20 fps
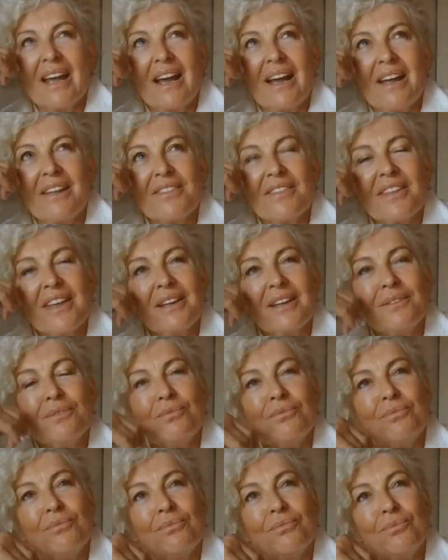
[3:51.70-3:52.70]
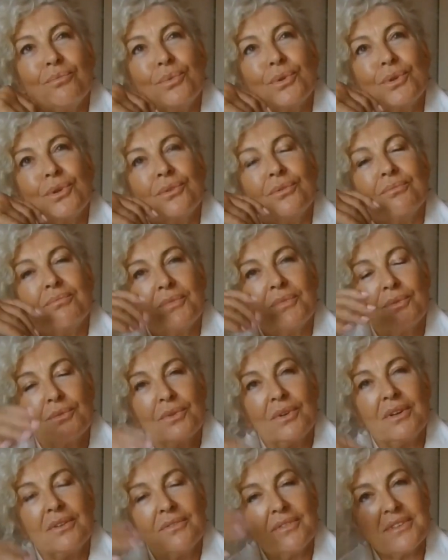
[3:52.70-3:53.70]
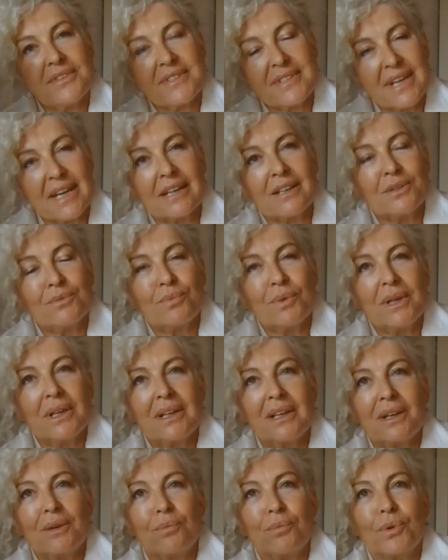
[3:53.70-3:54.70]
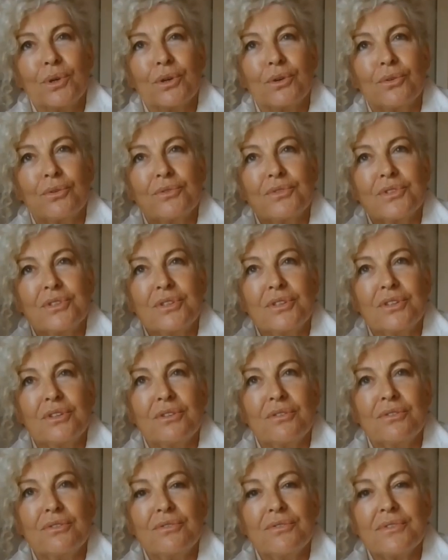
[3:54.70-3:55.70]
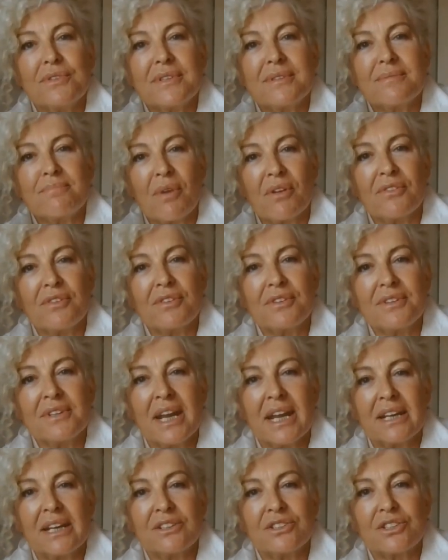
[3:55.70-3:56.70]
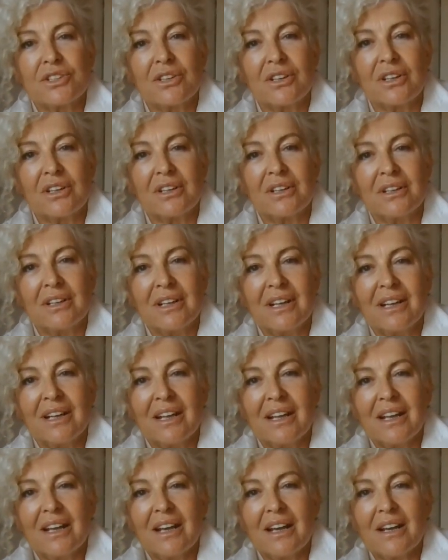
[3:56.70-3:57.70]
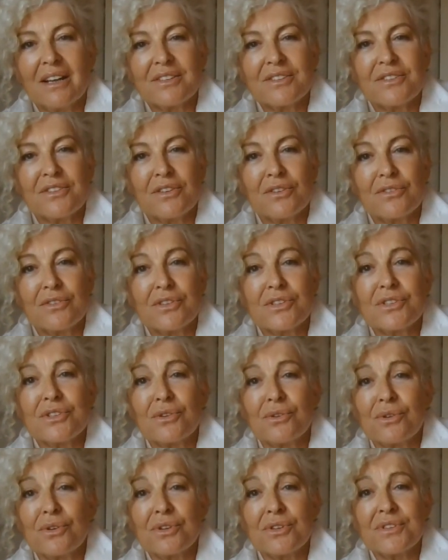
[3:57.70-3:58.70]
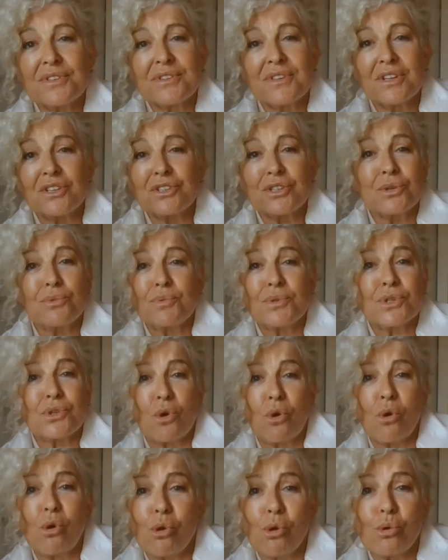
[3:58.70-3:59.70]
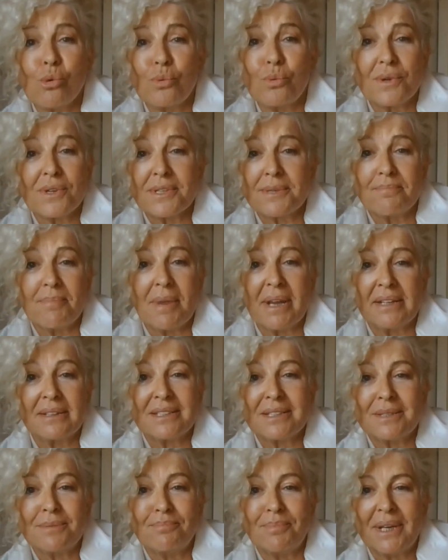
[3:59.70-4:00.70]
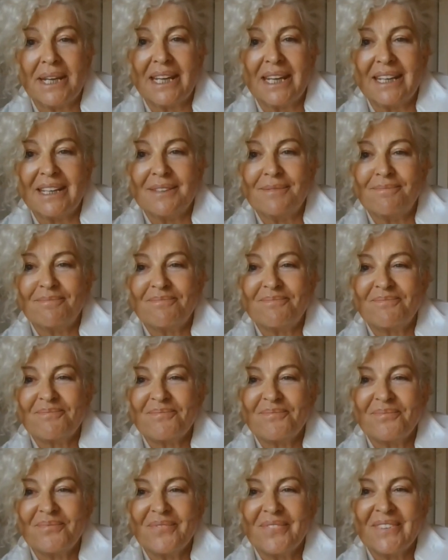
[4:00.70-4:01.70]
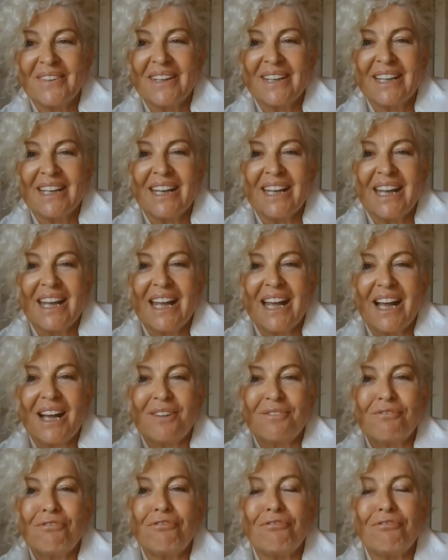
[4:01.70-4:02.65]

And then in the second week, we're going to use Mother Nature as the resource that she was always meant to be. And